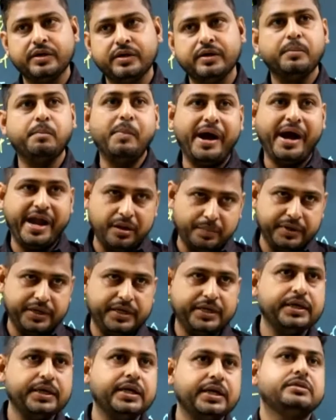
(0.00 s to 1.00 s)
Might be
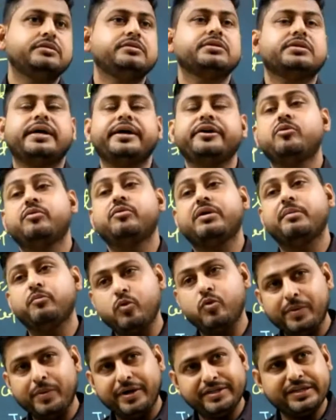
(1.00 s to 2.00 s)
it's kind of
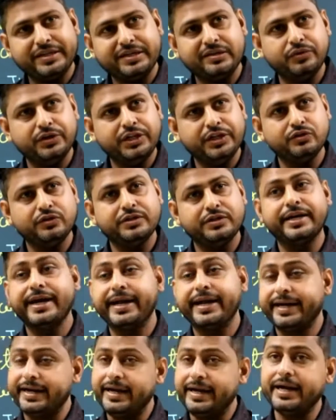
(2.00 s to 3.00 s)
compromise activities or
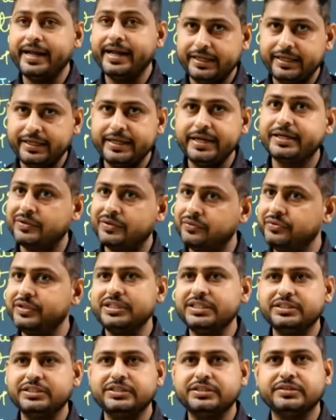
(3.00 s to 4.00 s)
attacking
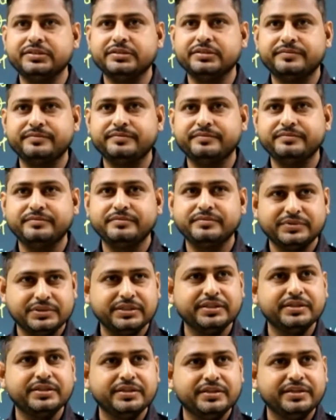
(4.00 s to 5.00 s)
activities,
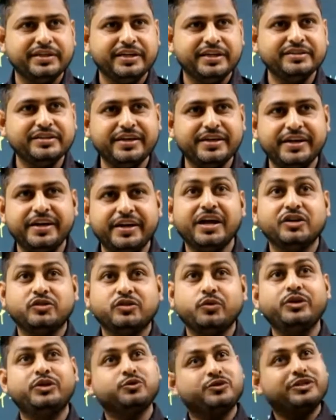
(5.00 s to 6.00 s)
isn't it? So we
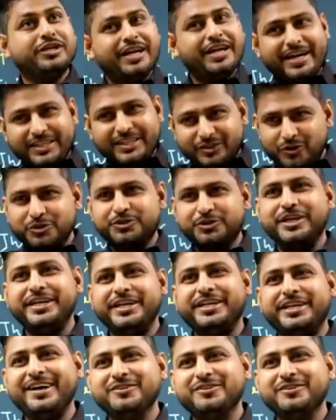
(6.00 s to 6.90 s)
should collect those data.